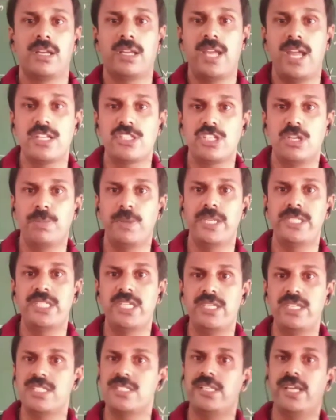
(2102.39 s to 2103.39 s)
Cancer
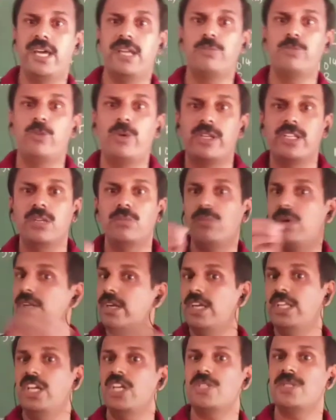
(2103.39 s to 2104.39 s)
patient is there, for him
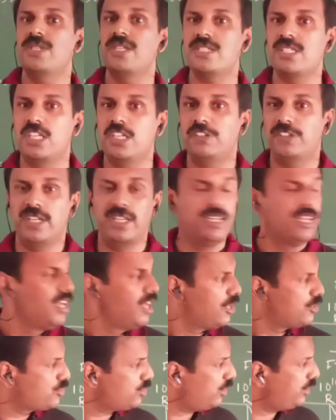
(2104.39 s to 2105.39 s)
radiation is given.
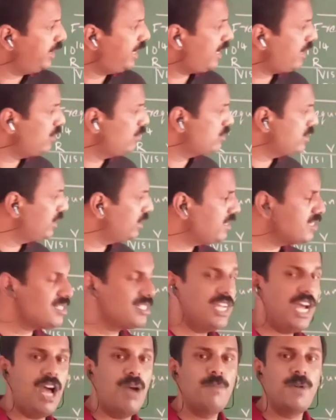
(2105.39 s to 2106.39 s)
So they are using
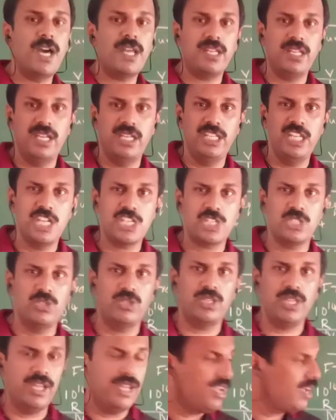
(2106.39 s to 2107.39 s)
this gamma radiation.
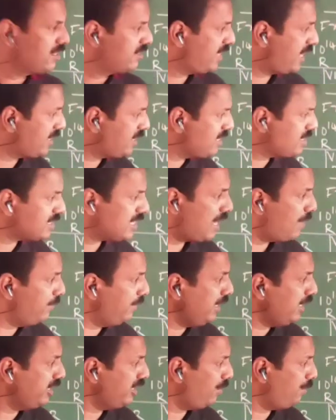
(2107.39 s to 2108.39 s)
Okay, that is
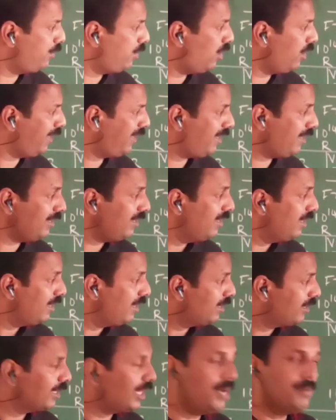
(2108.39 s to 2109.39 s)
coming in the
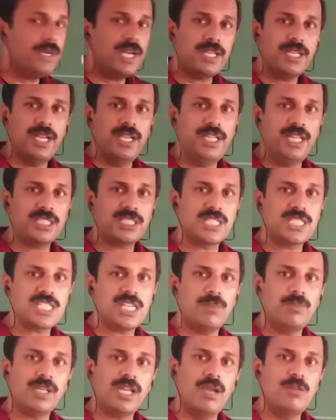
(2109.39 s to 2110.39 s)
border, gamma radiation.
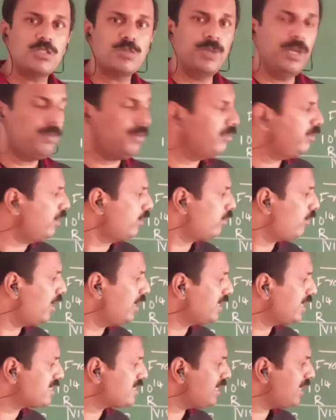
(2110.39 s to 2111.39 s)
Sometimes people will
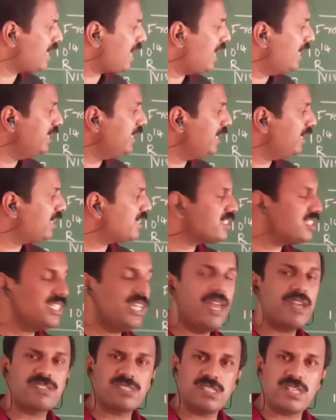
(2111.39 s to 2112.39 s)
call it as the high
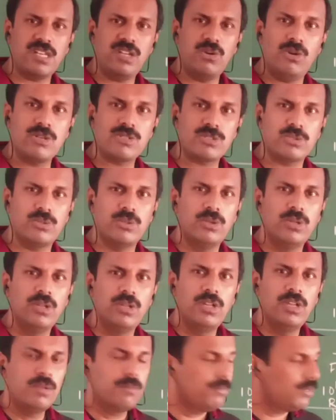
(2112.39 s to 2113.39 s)
energy X-ray also,
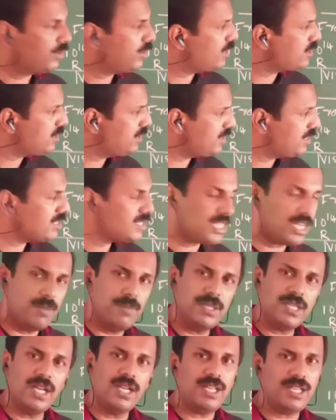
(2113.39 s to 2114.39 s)
because it is
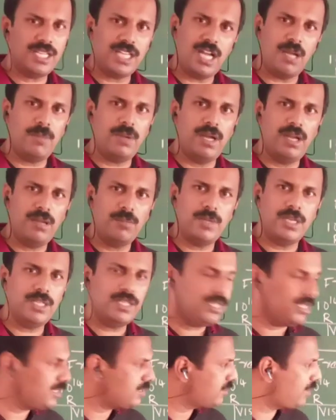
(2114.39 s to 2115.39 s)
coming under gamma, but
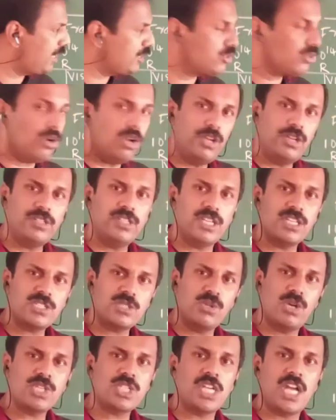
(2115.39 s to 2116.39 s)
it is, I told you, there
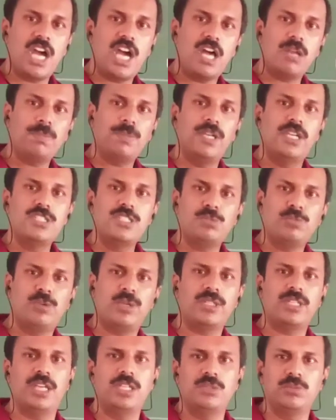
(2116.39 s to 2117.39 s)
is no sharp edge
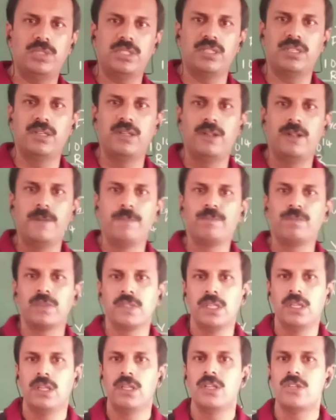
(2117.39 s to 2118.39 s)
for that one.
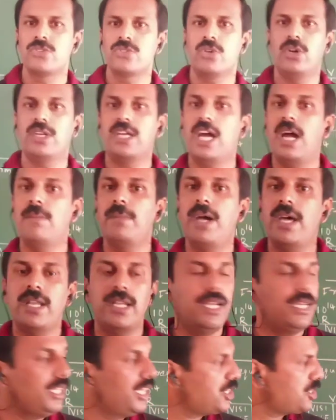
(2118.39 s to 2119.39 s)
So gamma
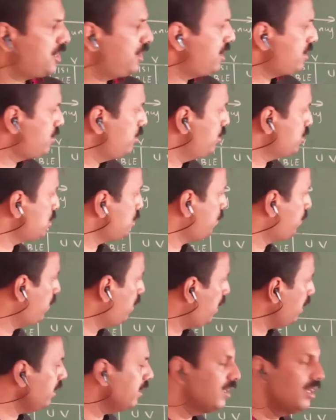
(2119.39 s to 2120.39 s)
radiation is used
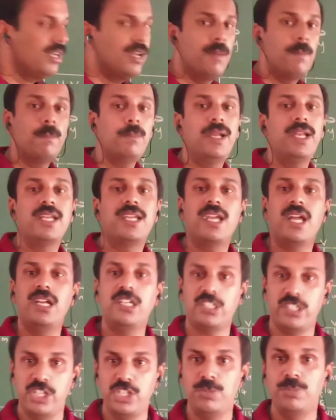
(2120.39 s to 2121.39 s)
for
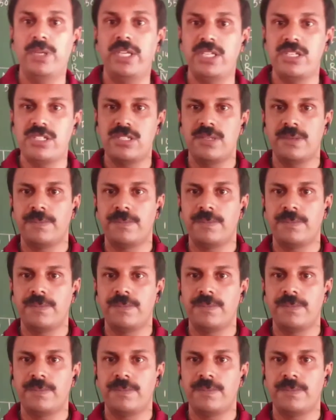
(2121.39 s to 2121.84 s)
medical treatment.